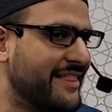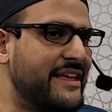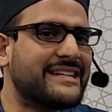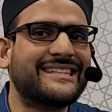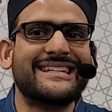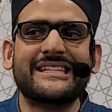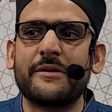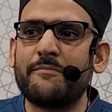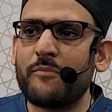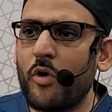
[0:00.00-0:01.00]
This is
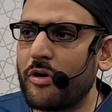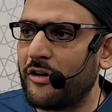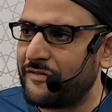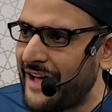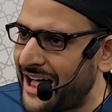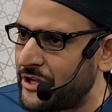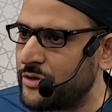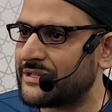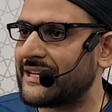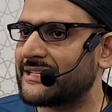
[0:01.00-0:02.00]
the moral
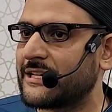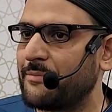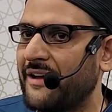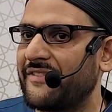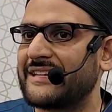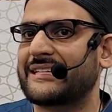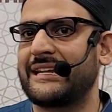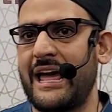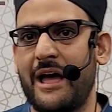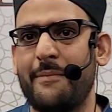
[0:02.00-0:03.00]
value system of
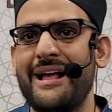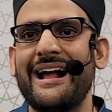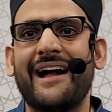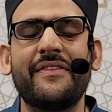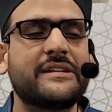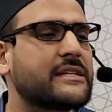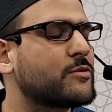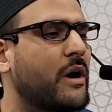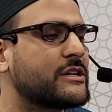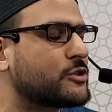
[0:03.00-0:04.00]
Islam, and this is
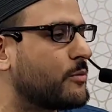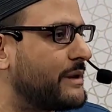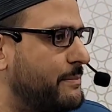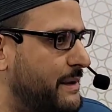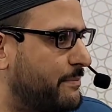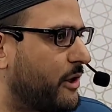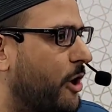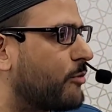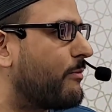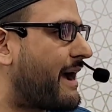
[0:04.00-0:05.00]
why so many people
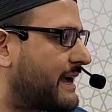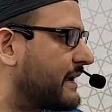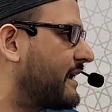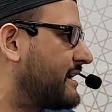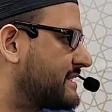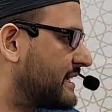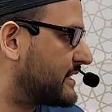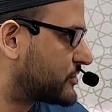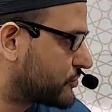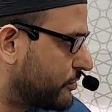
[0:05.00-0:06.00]
are recognizing
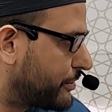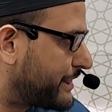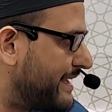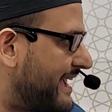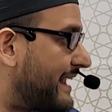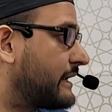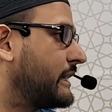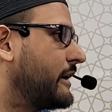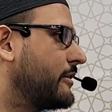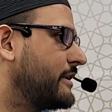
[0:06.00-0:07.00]
its truth and
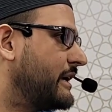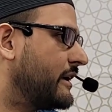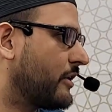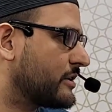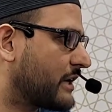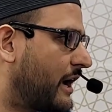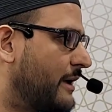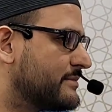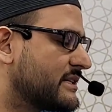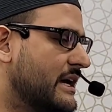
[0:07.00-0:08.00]
clarity in our
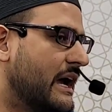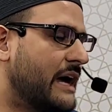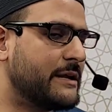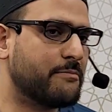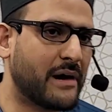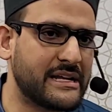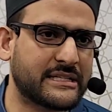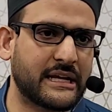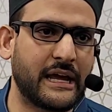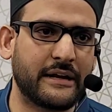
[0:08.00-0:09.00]
times and
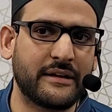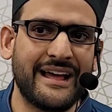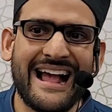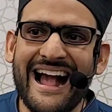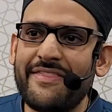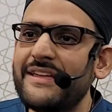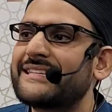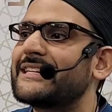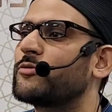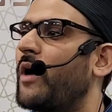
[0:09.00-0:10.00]
embracing it. And
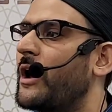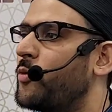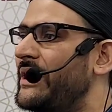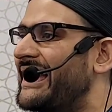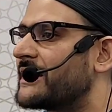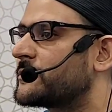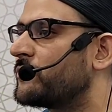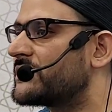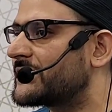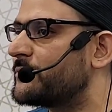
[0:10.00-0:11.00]
this is why we as
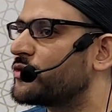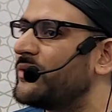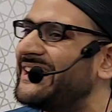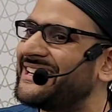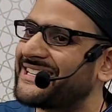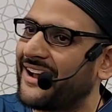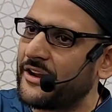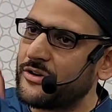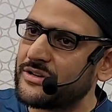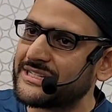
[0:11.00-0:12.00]
Muslims, we need to
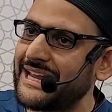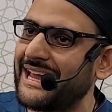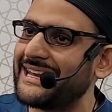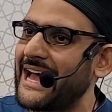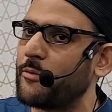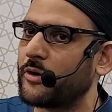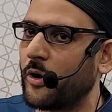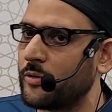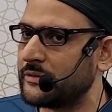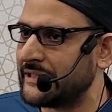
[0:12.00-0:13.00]
understand our
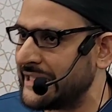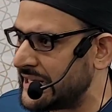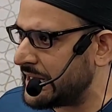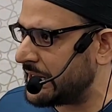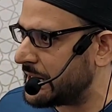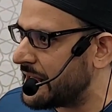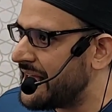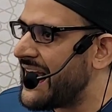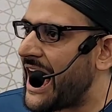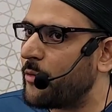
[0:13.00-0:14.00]
own deen,
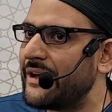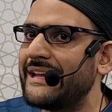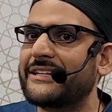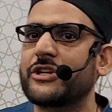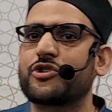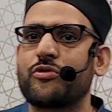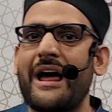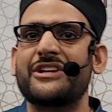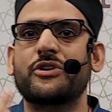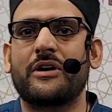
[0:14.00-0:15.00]
and we need to
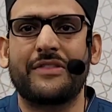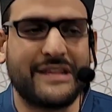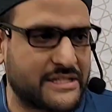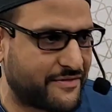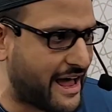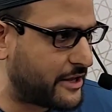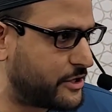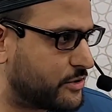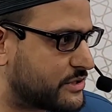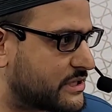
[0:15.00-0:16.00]
treasure these
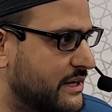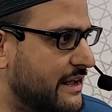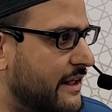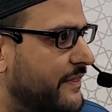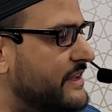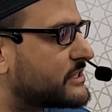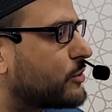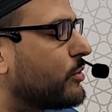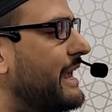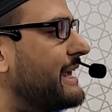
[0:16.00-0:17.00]
values, this
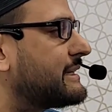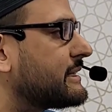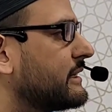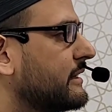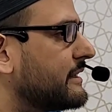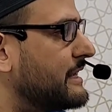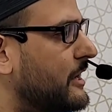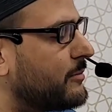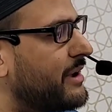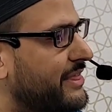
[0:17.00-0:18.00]
great
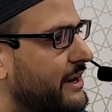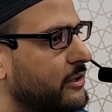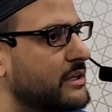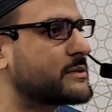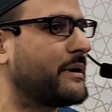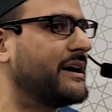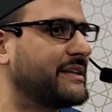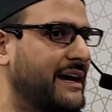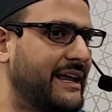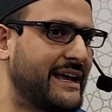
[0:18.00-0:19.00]
ni'mah that Allah subhanahu wa
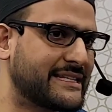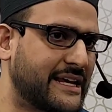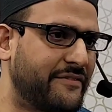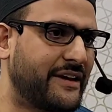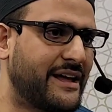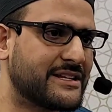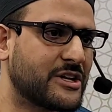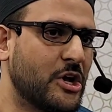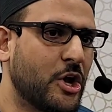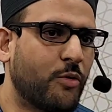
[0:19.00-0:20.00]
ta'ala has given us.